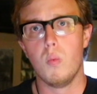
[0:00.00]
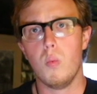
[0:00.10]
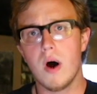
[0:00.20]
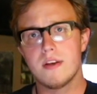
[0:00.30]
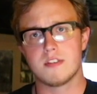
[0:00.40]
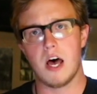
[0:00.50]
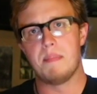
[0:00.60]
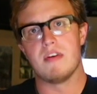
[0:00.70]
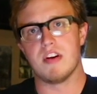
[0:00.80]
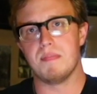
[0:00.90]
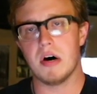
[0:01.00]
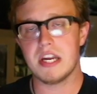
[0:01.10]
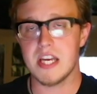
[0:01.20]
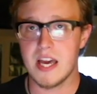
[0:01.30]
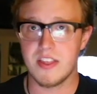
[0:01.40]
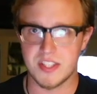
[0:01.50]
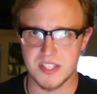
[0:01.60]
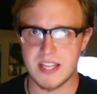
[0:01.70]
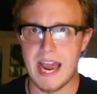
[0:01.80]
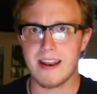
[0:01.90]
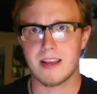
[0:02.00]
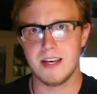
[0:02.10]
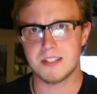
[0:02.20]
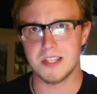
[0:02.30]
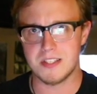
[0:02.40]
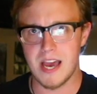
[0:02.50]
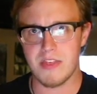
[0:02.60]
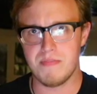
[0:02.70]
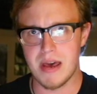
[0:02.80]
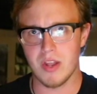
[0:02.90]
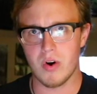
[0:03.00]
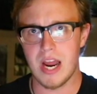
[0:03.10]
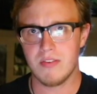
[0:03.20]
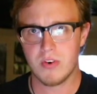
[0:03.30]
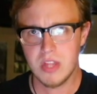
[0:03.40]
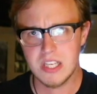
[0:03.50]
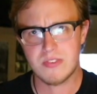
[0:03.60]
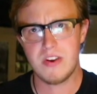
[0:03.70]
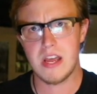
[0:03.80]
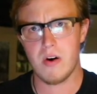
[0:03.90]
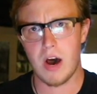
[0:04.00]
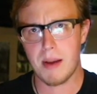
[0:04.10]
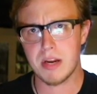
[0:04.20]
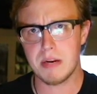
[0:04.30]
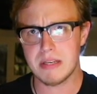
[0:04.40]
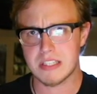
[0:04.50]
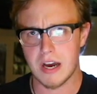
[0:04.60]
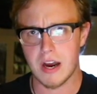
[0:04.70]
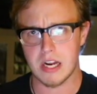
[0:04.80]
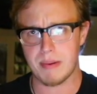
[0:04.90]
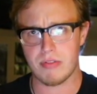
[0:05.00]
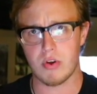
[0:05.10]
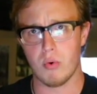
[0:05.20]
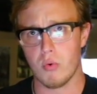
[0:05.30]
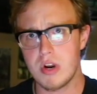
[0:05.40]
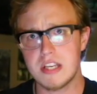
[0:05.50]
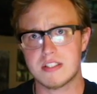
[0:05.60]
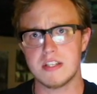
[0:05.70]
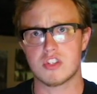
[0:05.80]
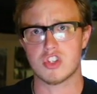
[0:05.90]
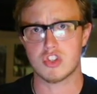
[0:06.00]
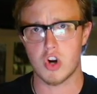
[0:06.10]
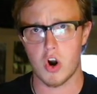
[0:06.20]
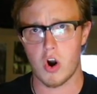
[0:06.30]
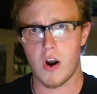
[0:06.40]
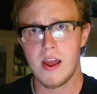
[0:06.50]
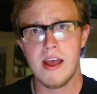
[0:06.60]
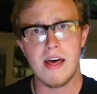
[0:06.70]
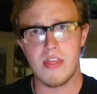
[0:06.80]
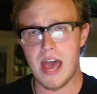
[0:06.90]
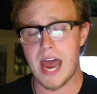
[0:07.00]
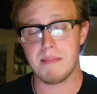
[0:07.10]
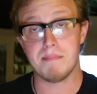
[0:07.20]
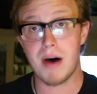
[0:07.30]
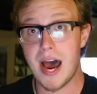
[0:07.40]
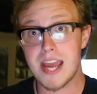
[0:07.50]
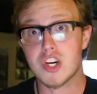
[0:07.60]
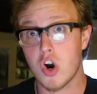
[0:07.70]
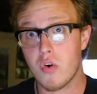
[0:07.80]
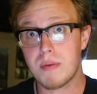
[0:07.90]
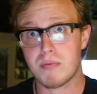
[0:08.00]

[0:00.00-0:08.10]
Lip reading: What is up, everybody? This is Atticus, the Death Meddler, and for this video, I'm going to be talking about the recent stir that my current